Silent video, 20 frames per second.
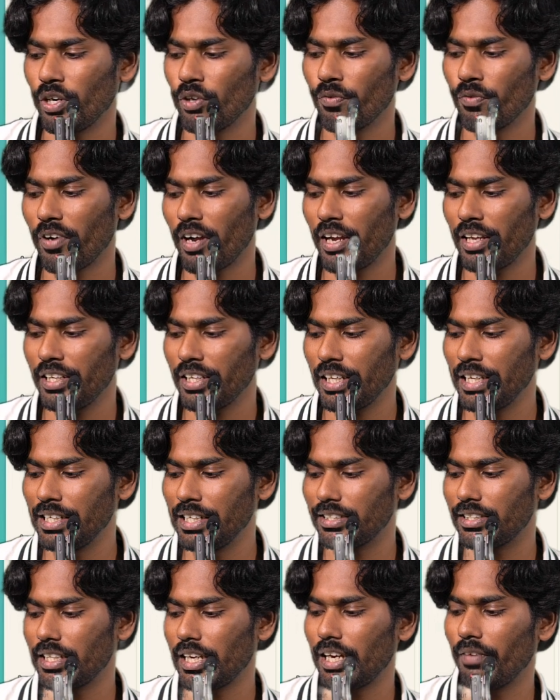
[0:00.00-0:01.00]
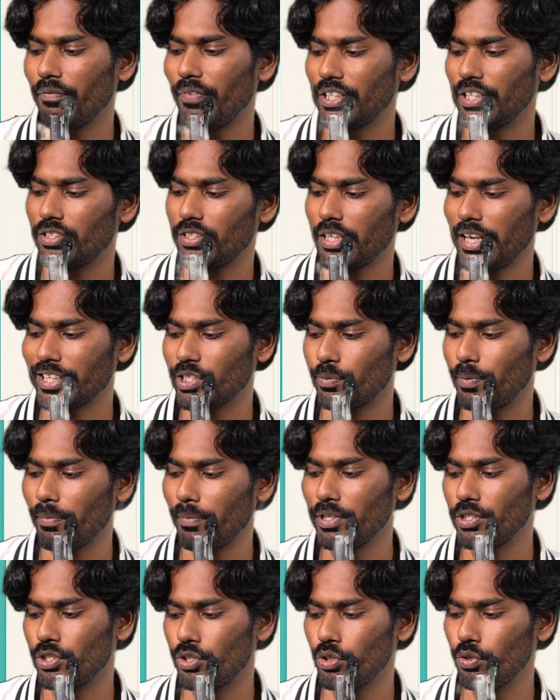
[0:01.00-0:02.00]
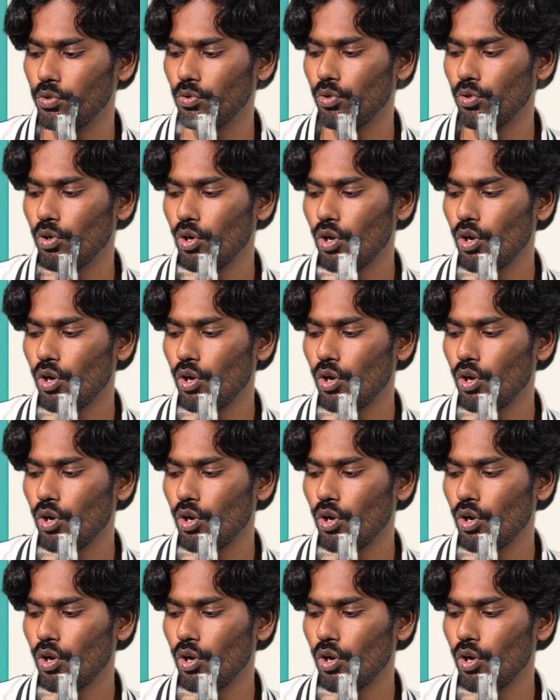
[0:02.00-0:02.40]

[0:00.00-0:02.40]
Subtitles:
find is that with experiment 2,